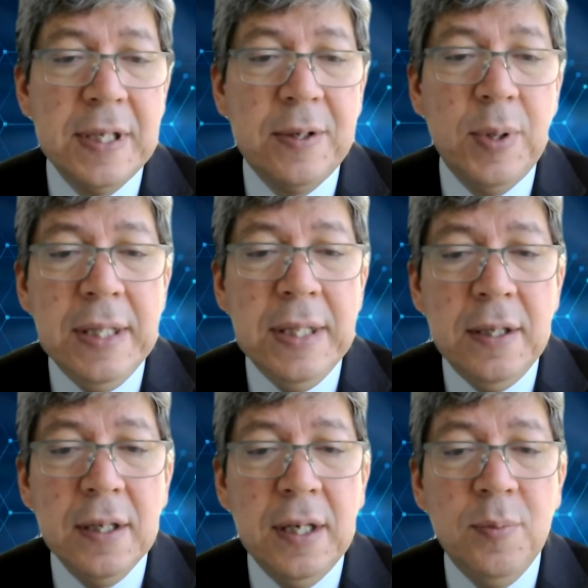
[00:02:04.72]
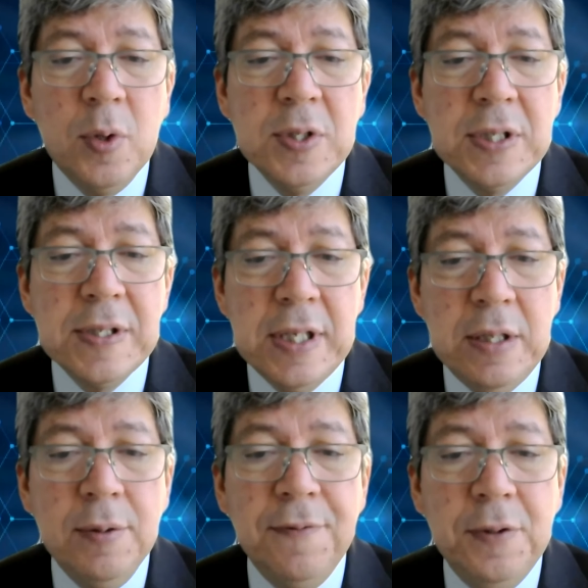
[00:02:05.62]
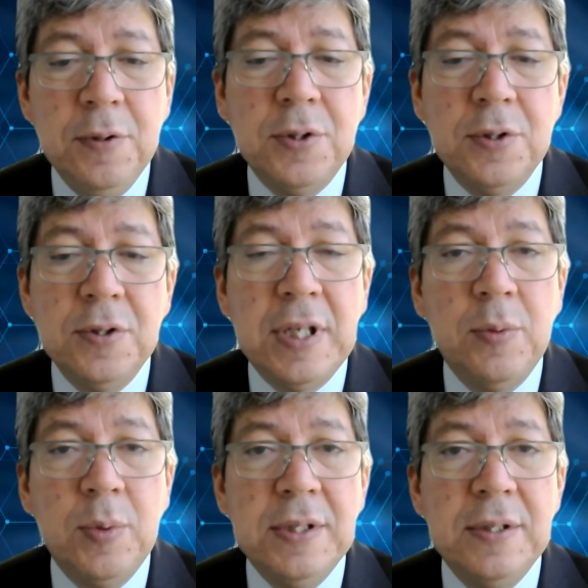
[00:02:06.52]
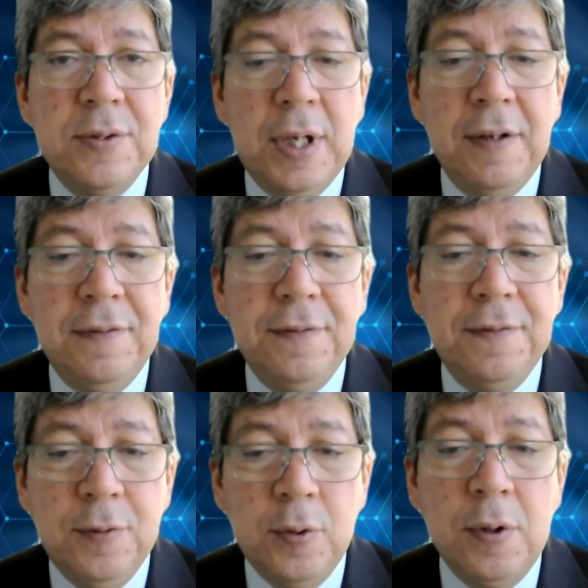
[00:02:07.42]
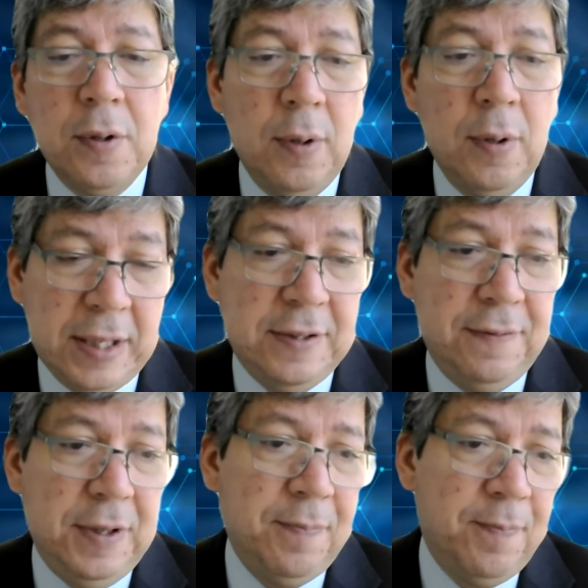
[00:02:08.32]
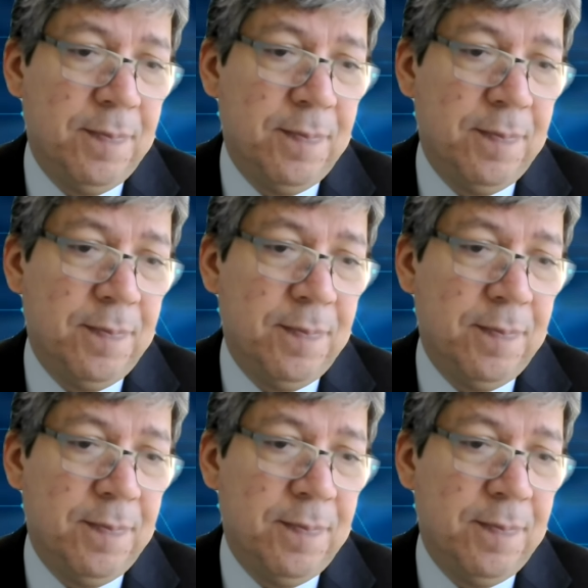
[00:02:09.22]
the greener and more sustainable futures that we strive for collectively.